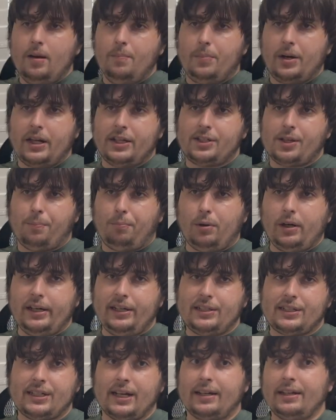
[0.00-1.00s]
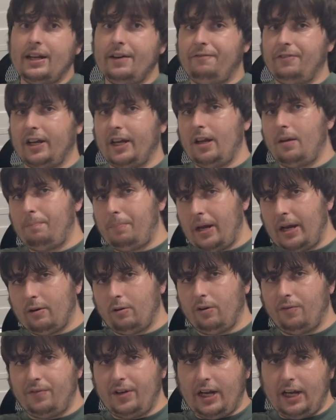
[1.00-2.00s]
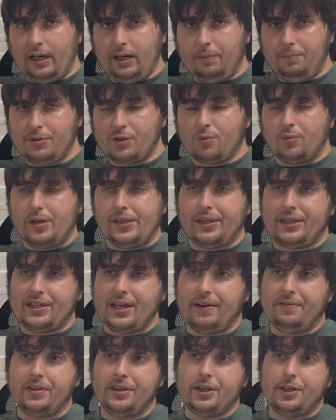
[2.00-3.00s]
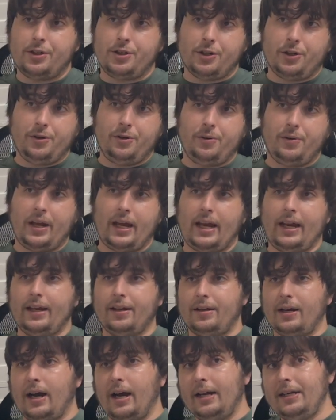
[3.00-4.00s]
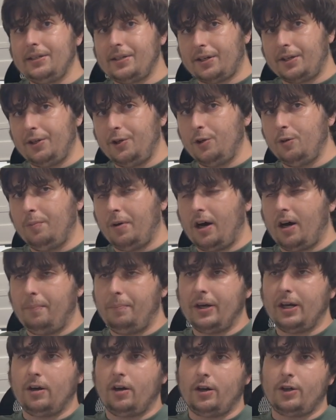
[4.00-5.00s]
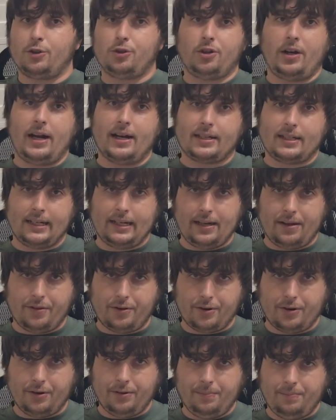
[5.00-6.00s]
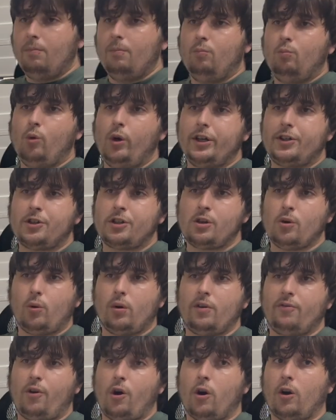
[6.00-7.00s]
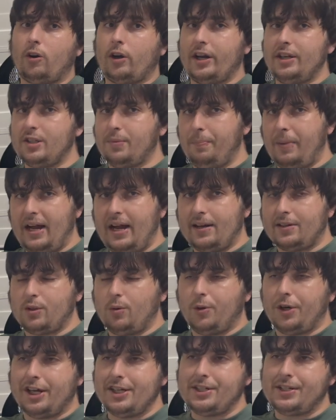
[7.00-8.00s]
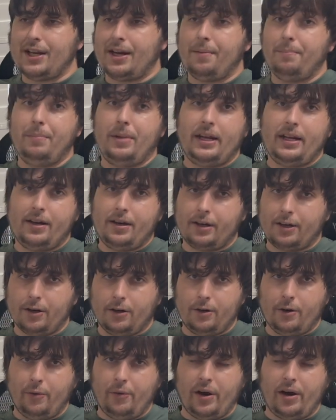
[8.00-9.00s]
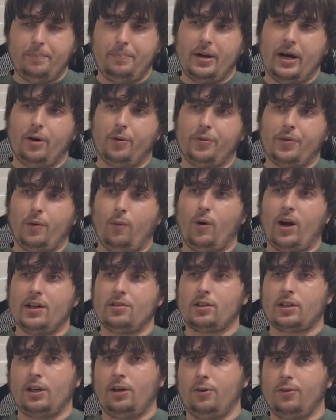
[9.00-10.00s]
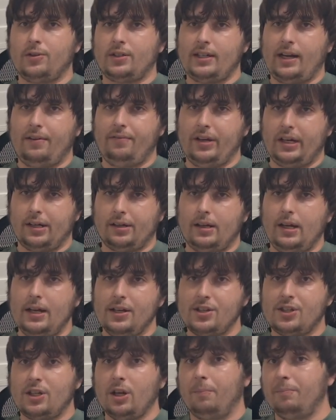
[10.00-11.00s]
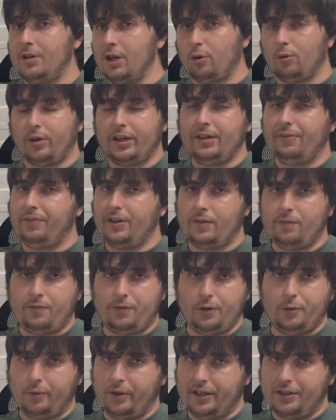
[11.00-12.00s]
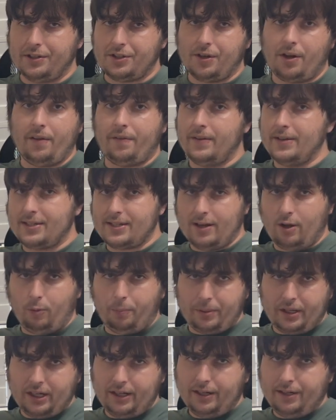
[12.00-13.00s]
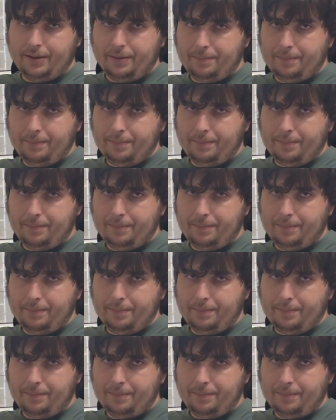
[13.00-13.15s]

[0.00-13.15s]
but it's a pretty significant pair of names with Devin the Dude and Ice Cube hopping on a track together, which sort of harkens back to what I said a minute ago about the West Coast having some degree of influence on this LP.